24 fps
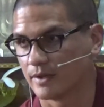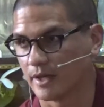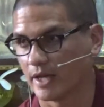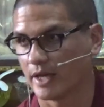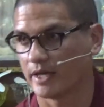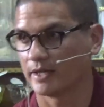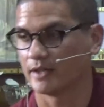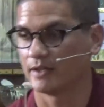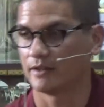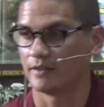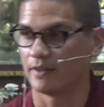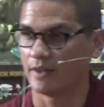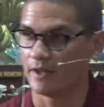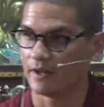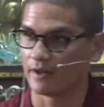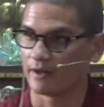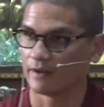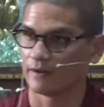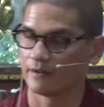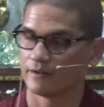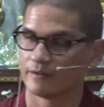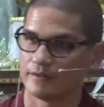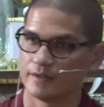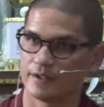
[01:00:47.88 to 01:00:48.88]
And in
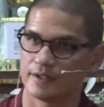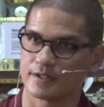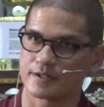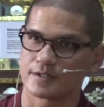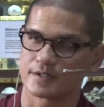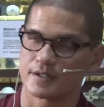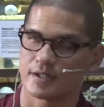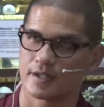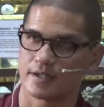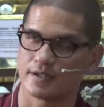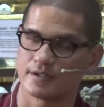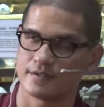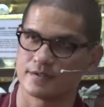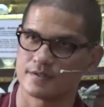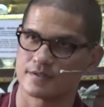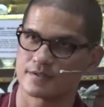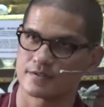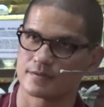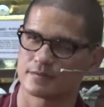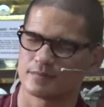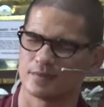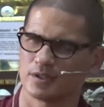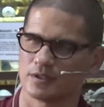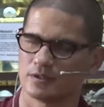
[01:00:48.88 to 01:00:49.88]
there, it
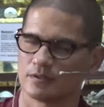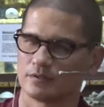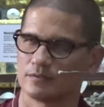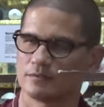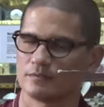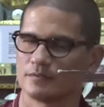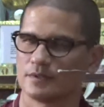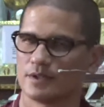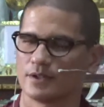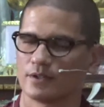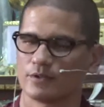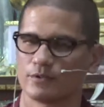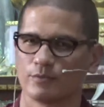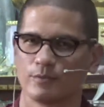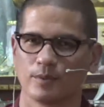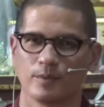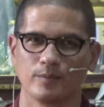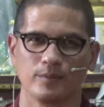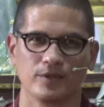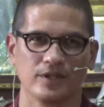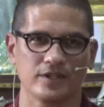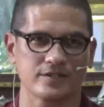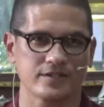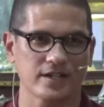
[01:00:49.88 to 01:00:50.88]
says, well, I don't know
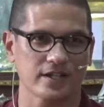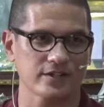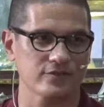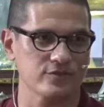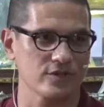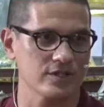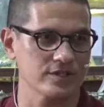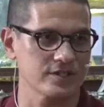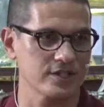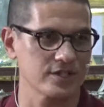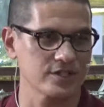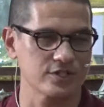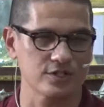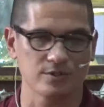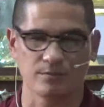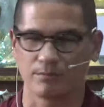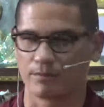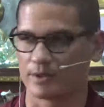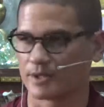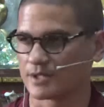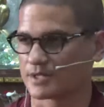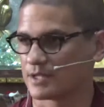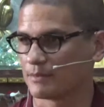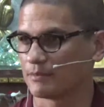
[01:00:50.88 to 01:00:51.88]
the exact translation,
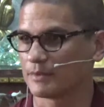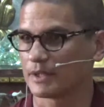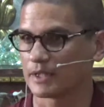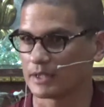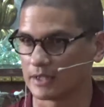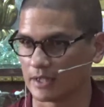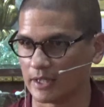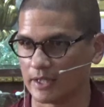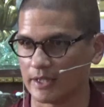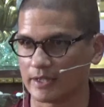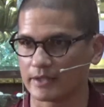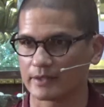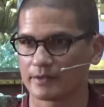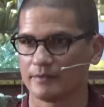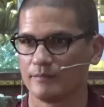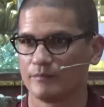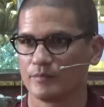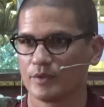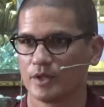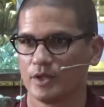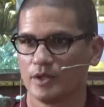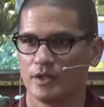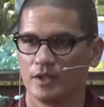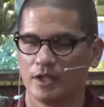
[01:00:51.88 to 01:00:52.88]
but something like,
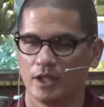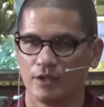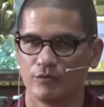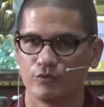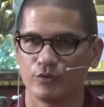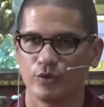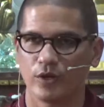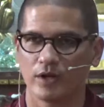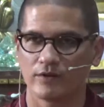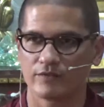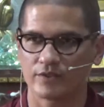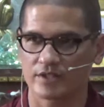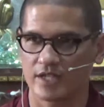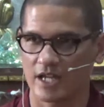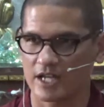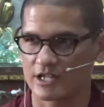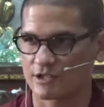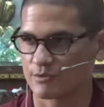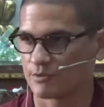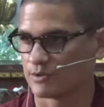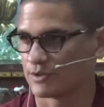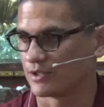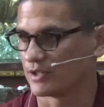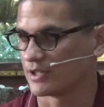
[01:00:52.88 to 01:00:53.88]
if you have
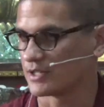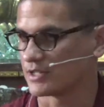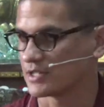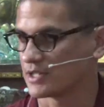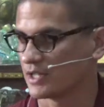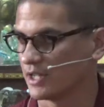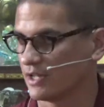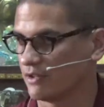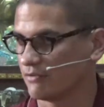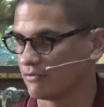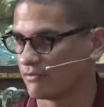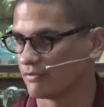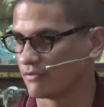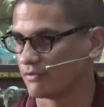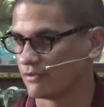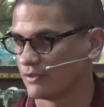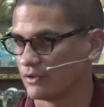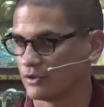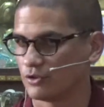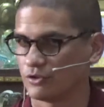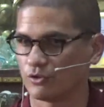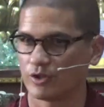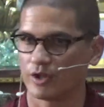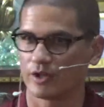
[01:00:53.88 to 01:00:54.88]
attachment to this life,
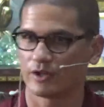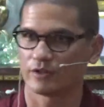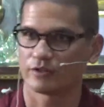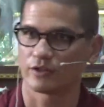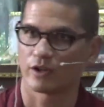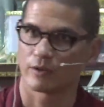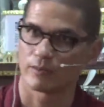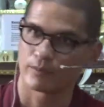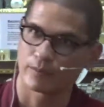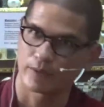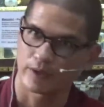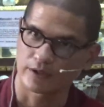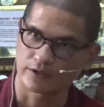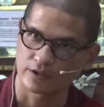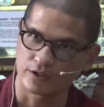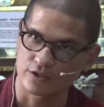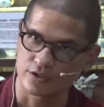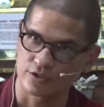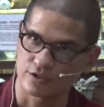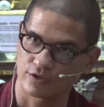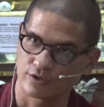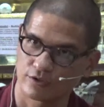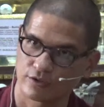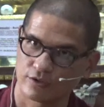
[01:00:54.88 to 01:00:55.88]
you're not a Dharma
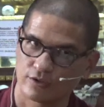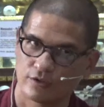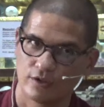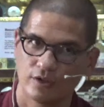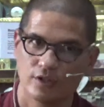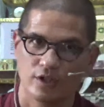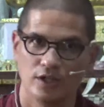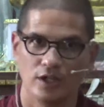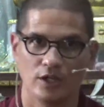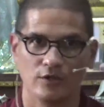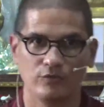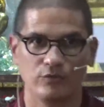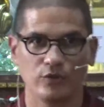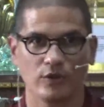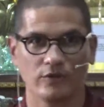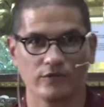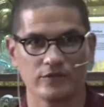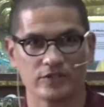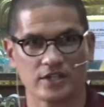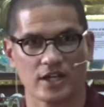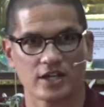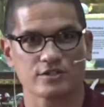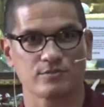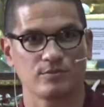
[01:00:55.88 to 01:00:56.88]
practitioner. If you have
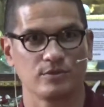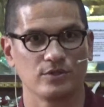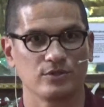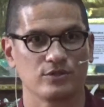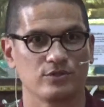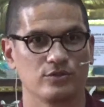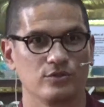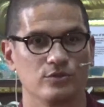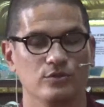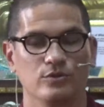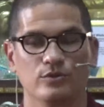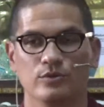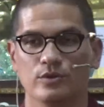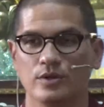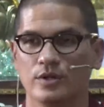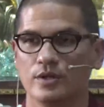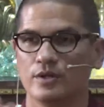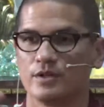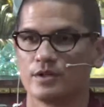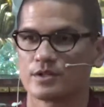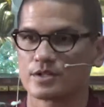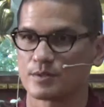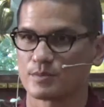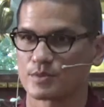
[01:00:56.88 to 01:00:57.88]
attachment to
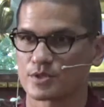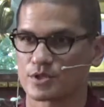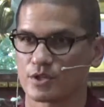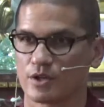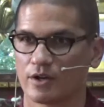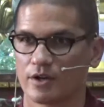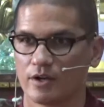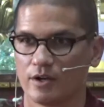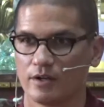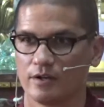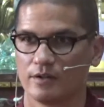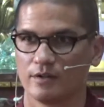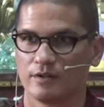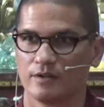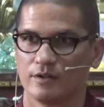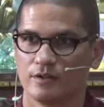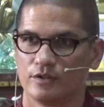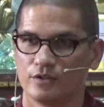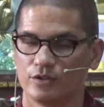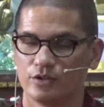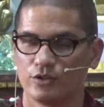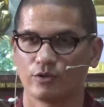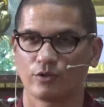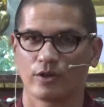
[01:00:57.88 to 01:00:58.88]
samsara,
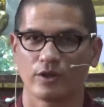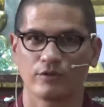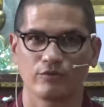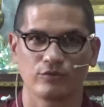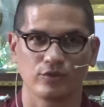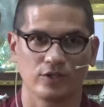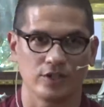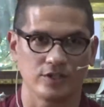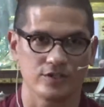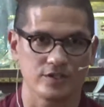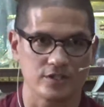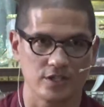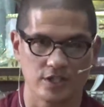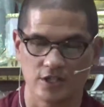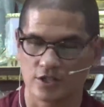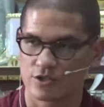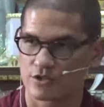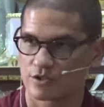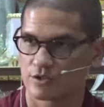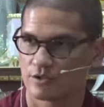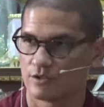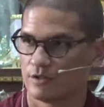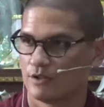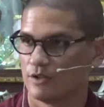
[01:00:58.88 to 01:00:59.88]
you don't have
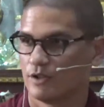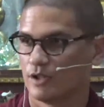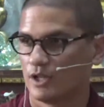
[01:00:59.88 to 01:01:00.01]
renunciation.